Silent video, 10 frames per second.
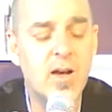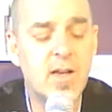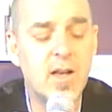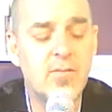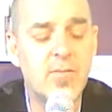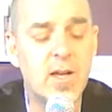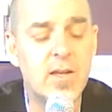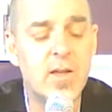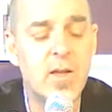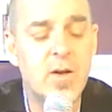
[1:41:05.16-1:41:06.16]
the God kind
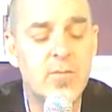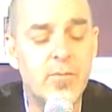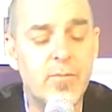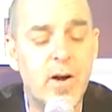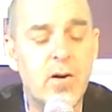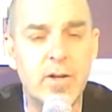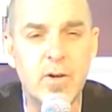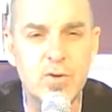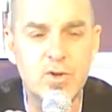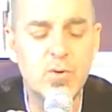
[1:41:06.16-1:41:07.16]
of faith, for
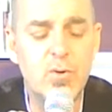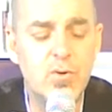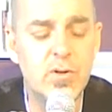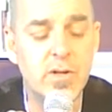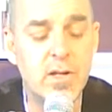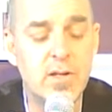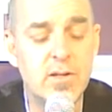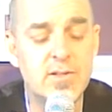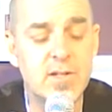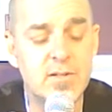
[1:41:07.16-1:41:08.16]
verily or
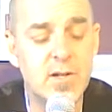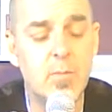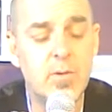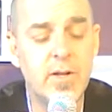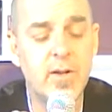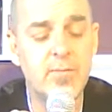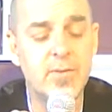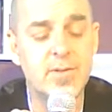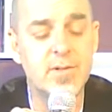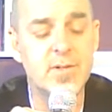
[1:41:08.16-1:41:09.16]
truly, it's a
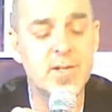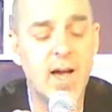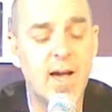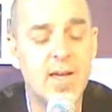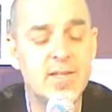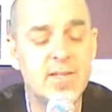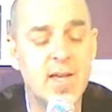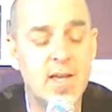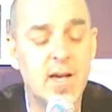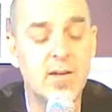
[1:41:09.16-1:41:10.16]
double emphasis,
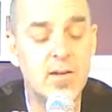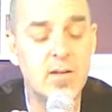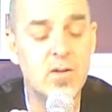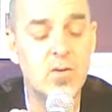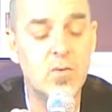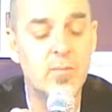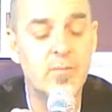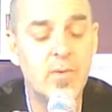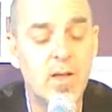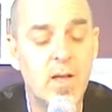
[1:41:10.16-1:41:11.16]
I say unto
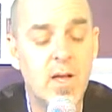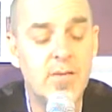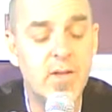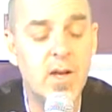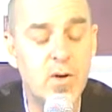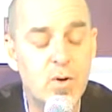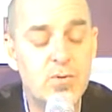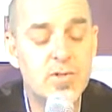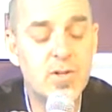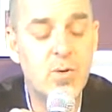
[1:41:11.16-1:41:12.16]
you,
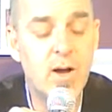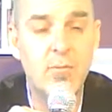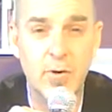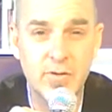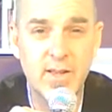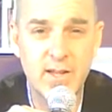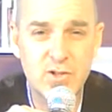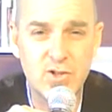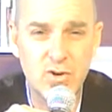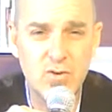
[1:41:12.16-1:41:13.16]
that whosoever,
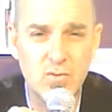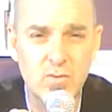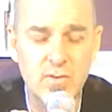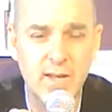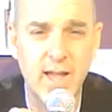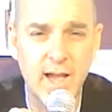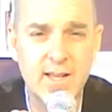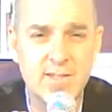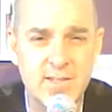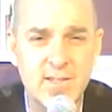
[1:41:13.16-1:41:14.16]
that's you,
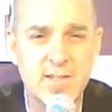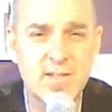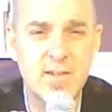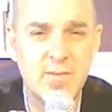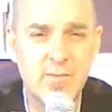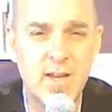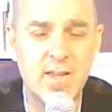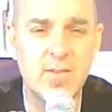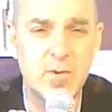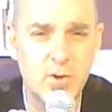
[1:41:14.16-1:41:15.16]
that has this
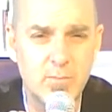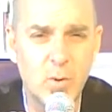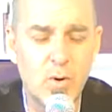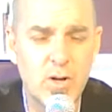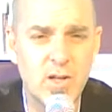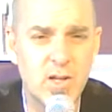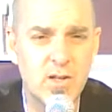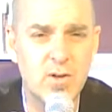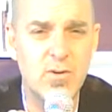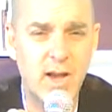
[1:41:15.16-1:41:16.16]
faith, if you're
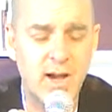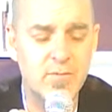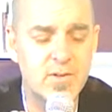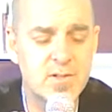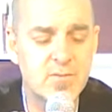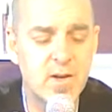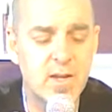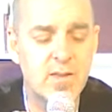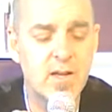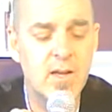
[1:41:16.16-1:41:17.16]
born again, you have this
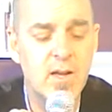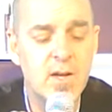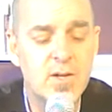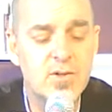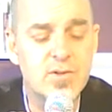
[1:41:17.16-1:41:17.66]
faith,